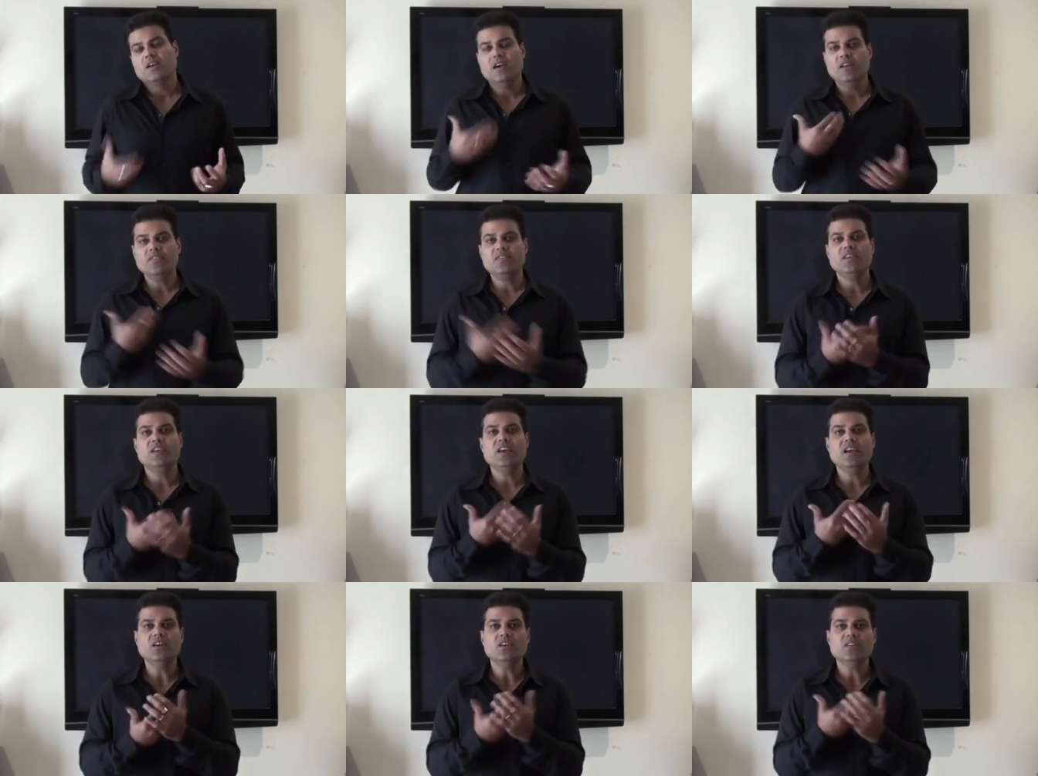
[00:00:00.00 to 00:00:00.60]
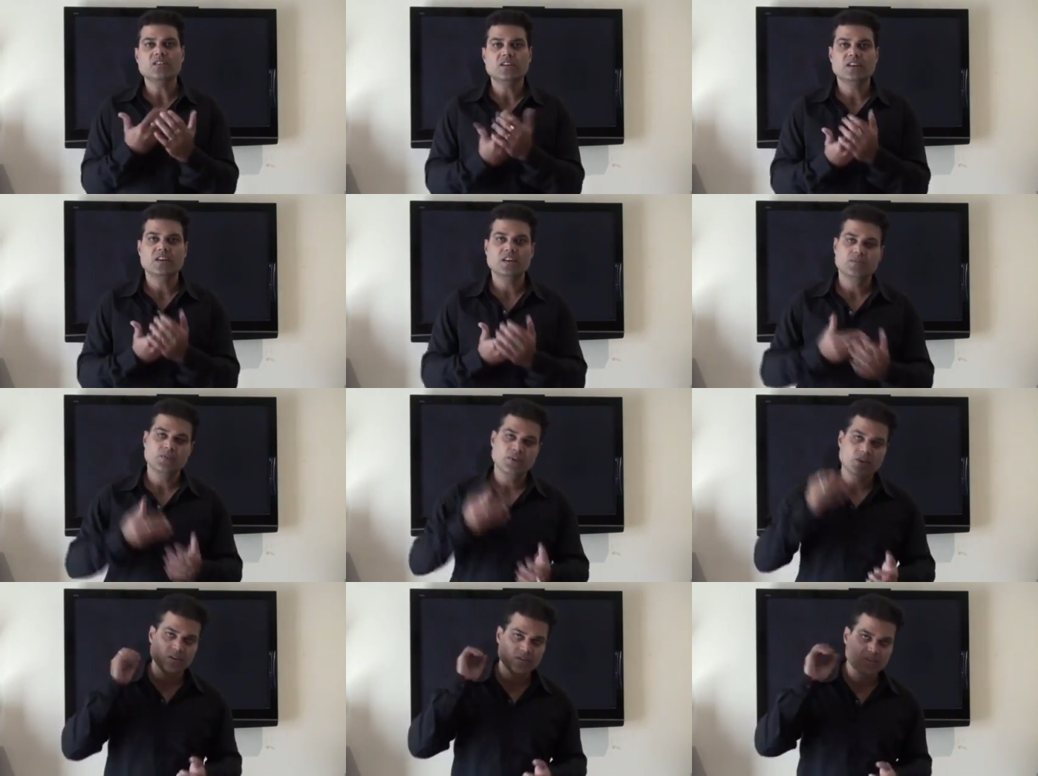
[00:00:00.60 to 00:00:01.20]
At the end of the
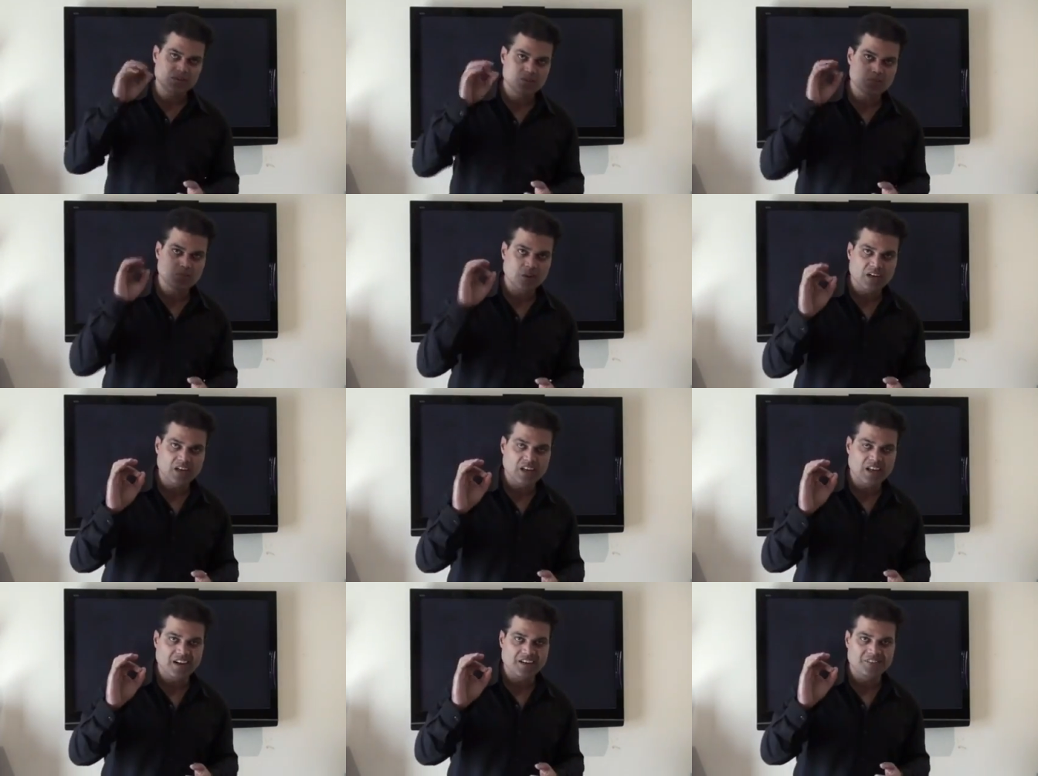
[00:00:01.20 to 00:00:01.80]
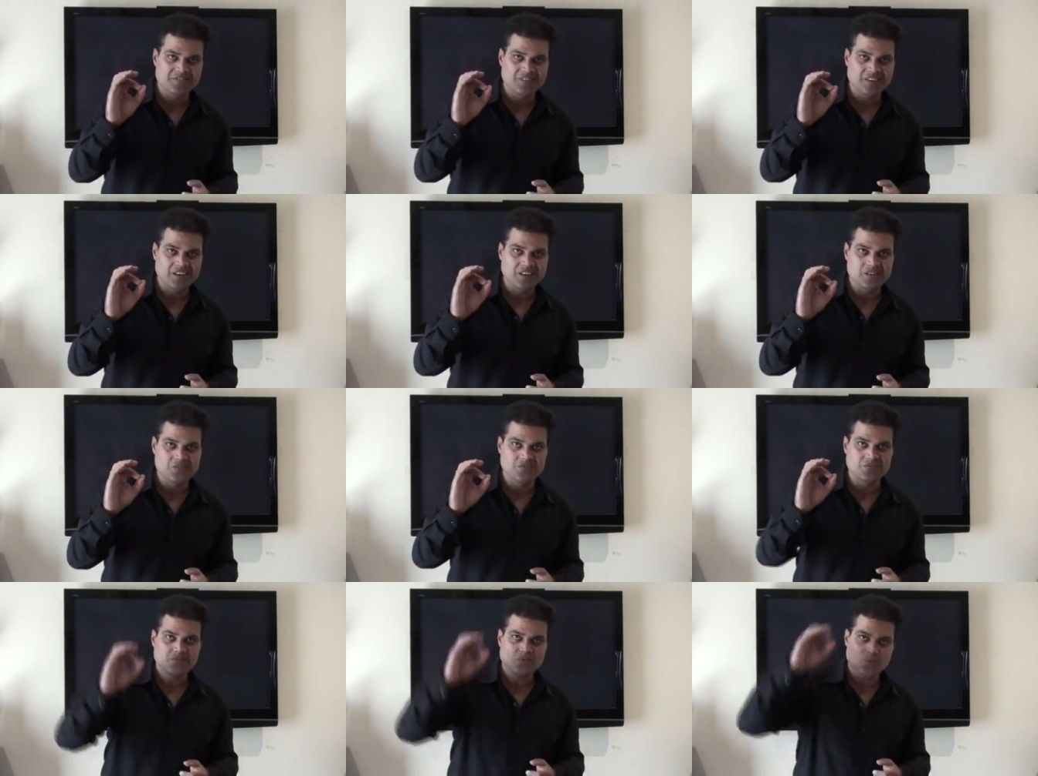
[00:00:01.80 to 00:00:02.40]
day, we got this one life to
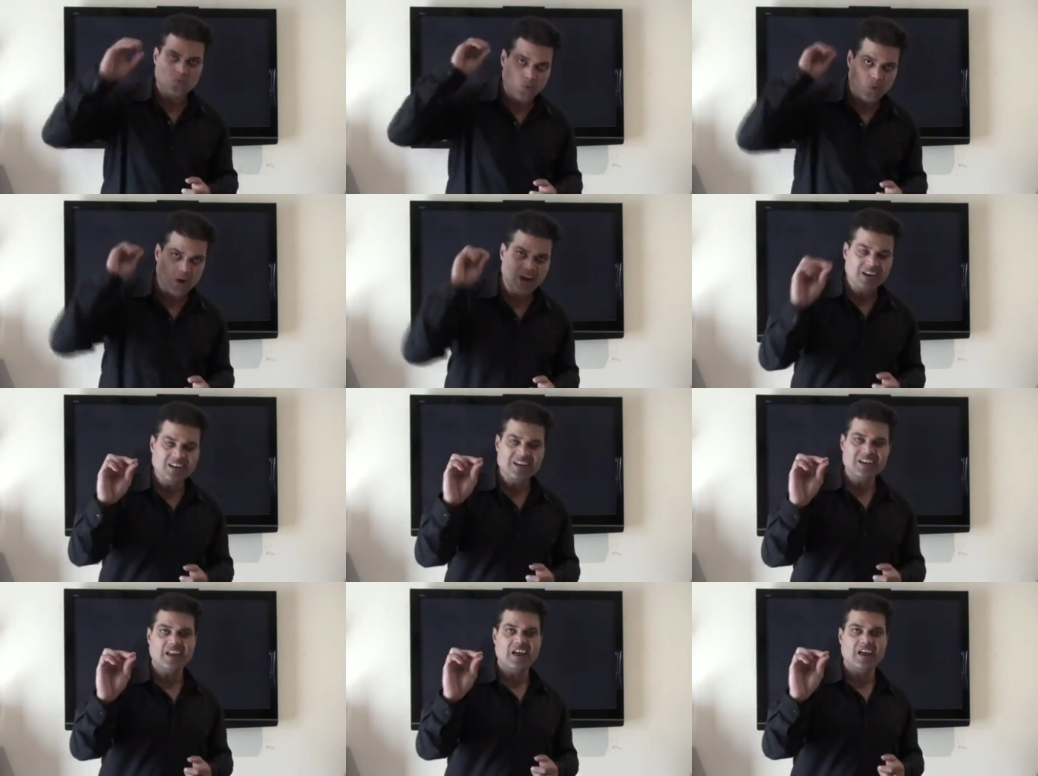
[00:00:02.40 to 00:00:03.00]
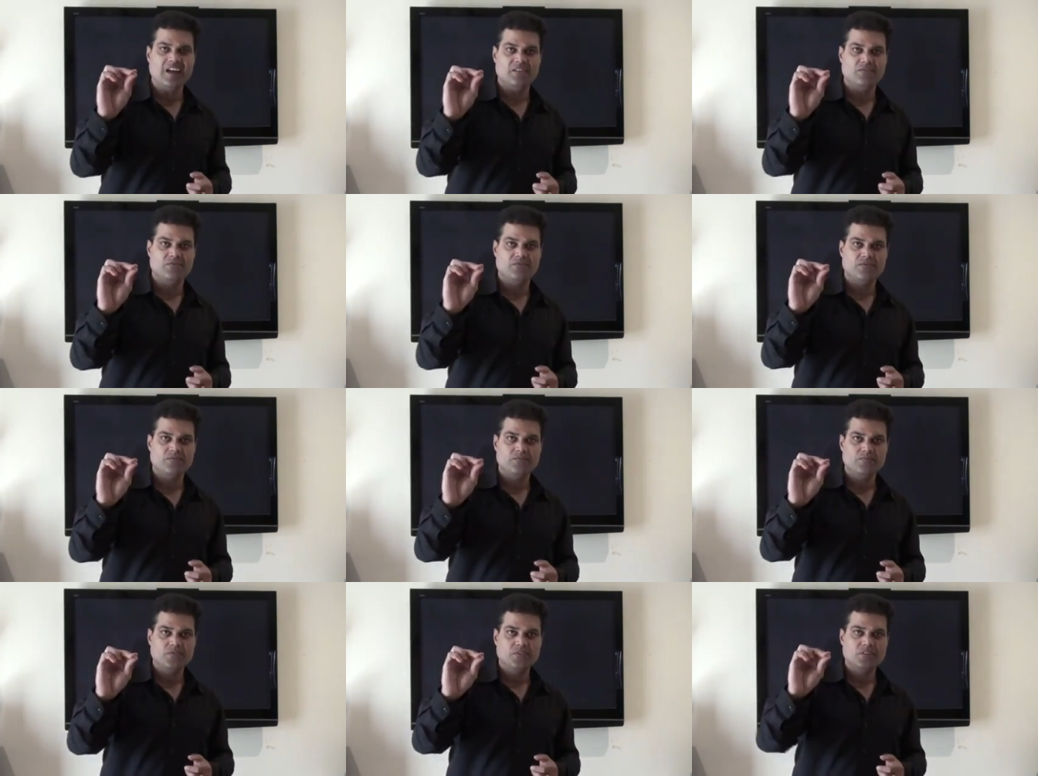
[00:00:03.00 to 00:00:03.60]
live. One
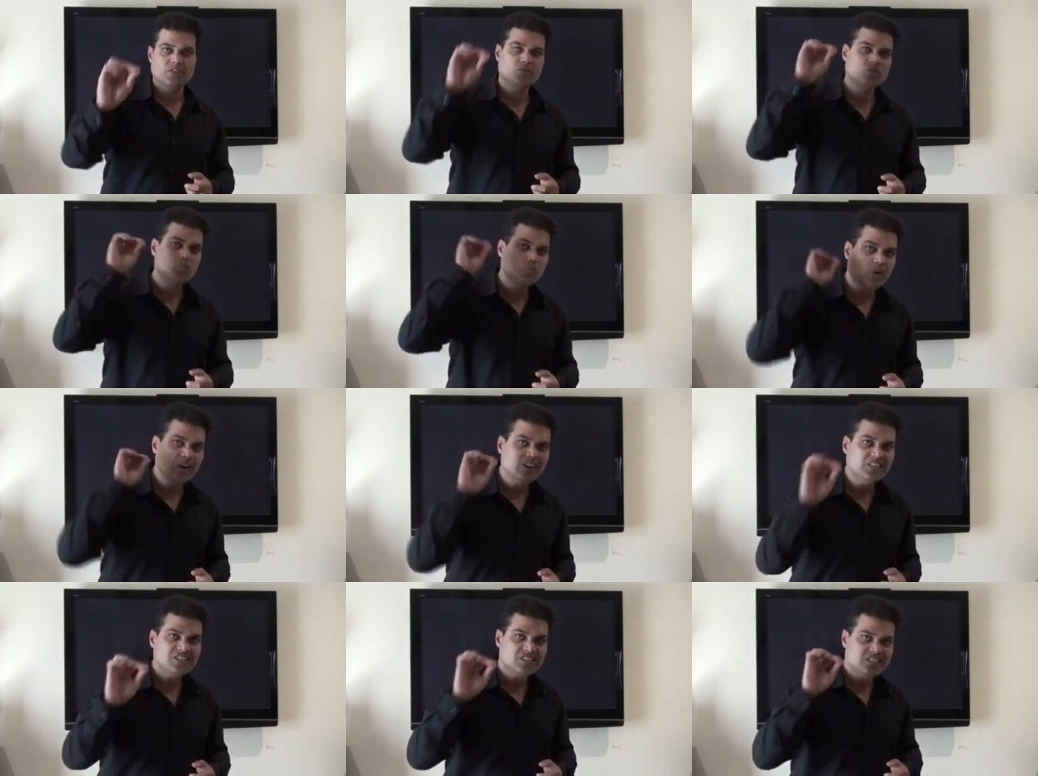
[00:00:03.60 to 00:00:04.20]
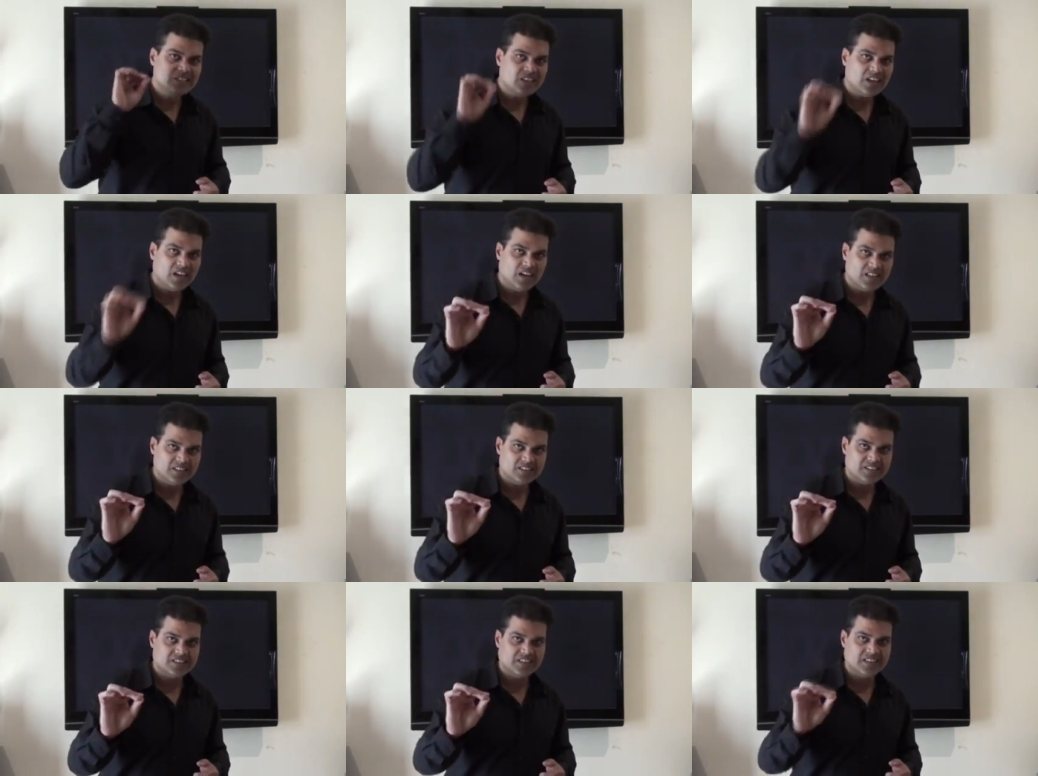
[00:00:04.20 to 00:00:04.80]
life. This one
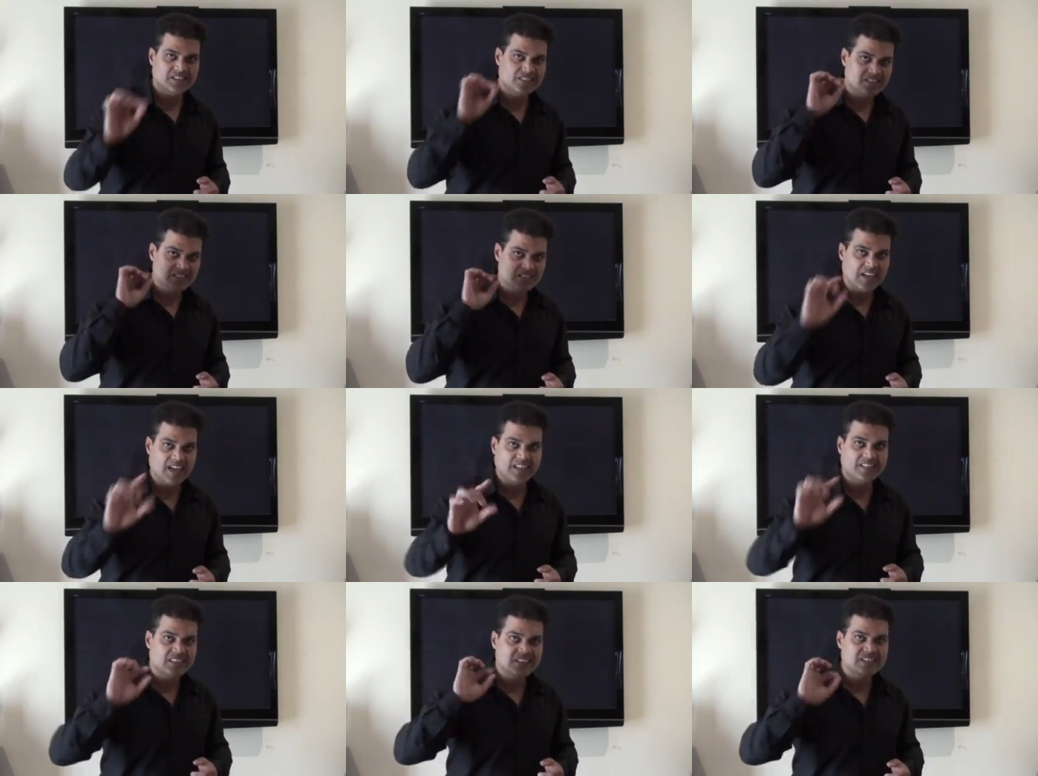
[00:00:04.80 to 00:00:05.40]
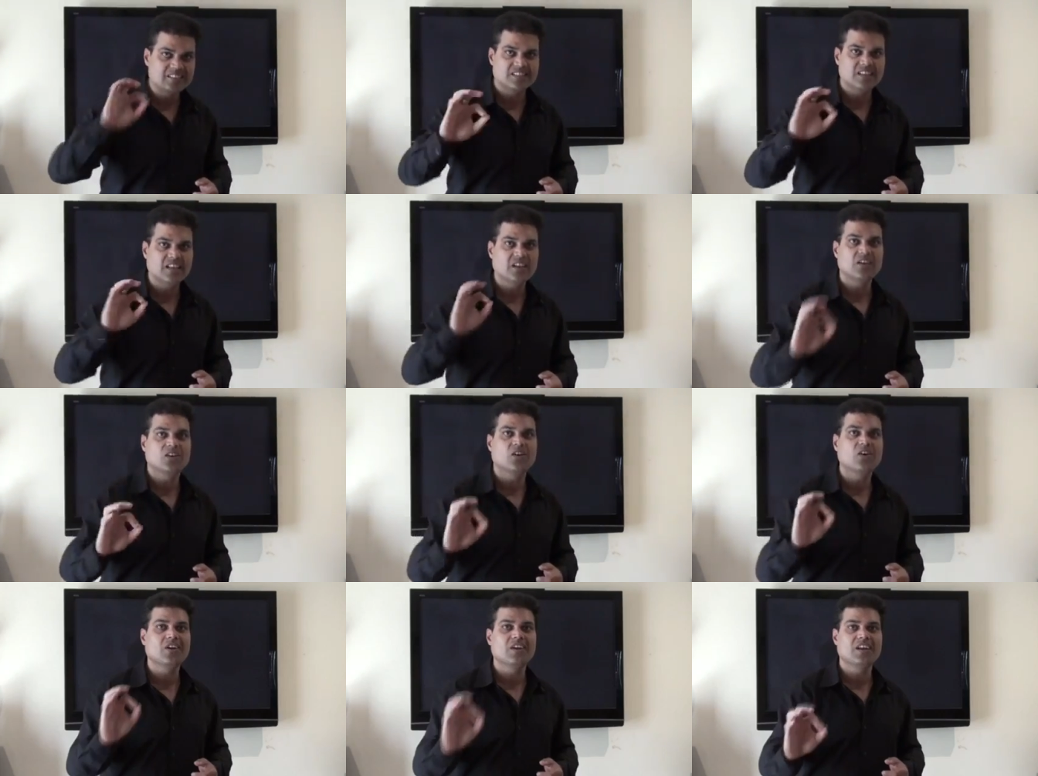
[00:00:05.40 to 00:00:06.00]
chance at this
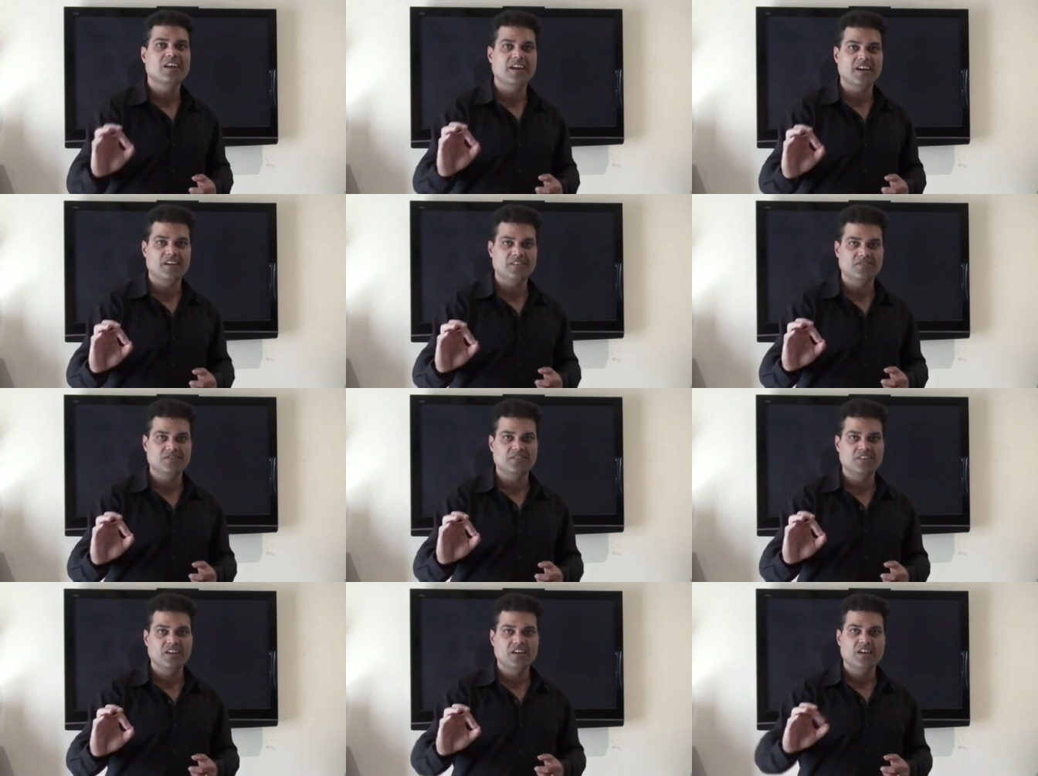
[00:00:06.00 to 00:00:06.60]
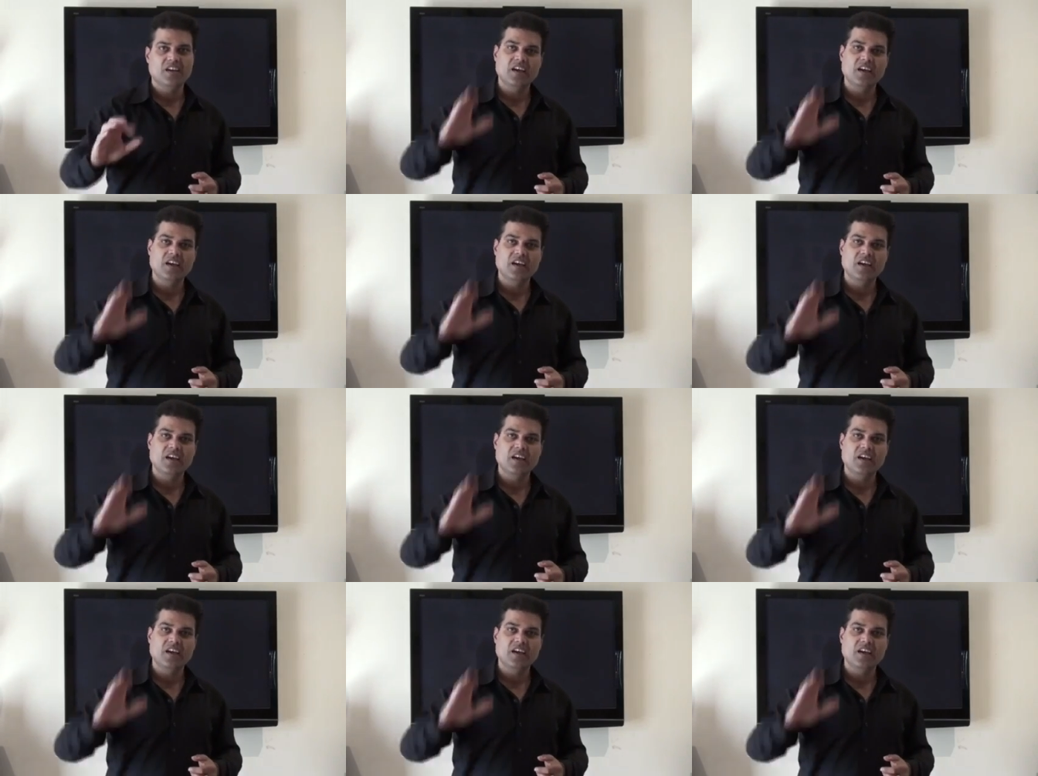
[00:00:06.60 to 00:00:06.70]
thing called life.